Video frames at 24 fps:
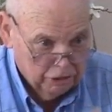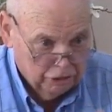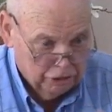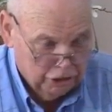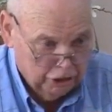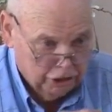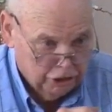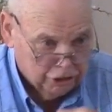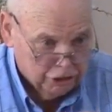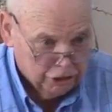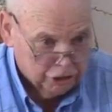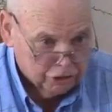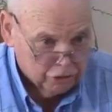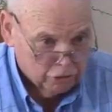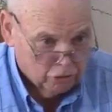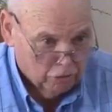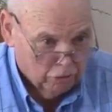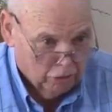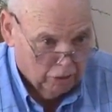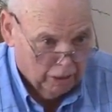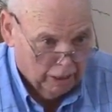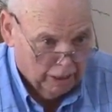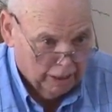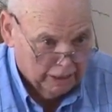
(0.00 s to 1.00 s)
Jesus
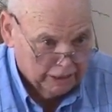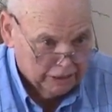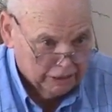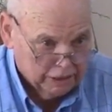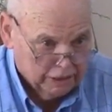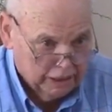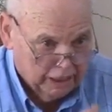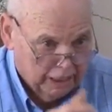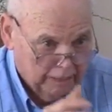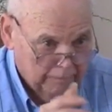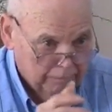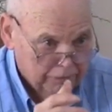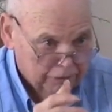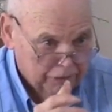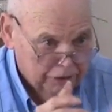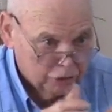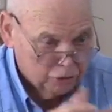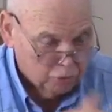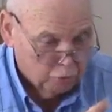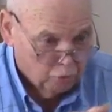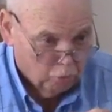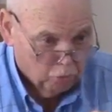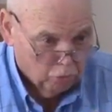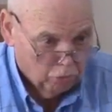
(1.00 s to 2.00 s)
Christ came to
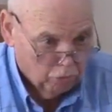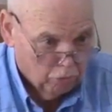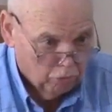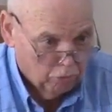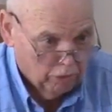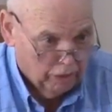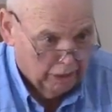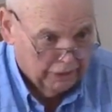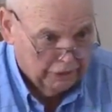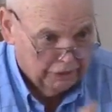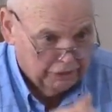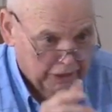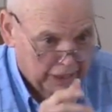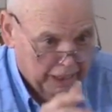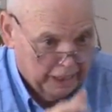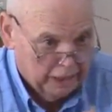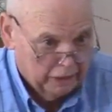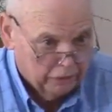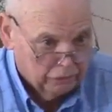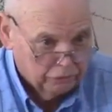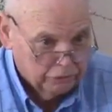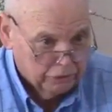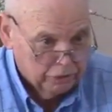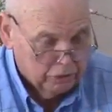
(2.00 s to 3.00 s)
this world and
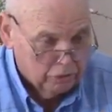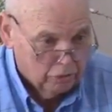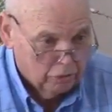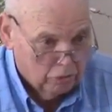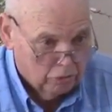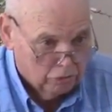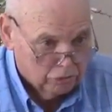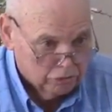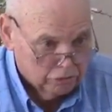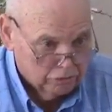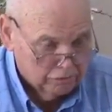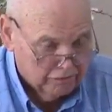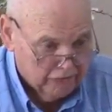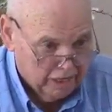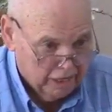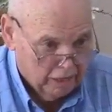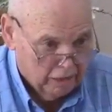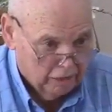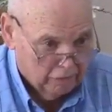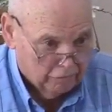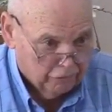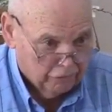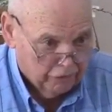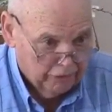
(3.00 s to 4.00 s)
died on the cross of
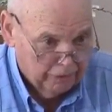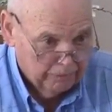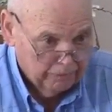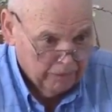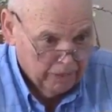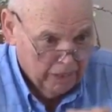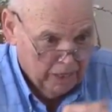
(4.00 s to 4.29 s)
Calvary.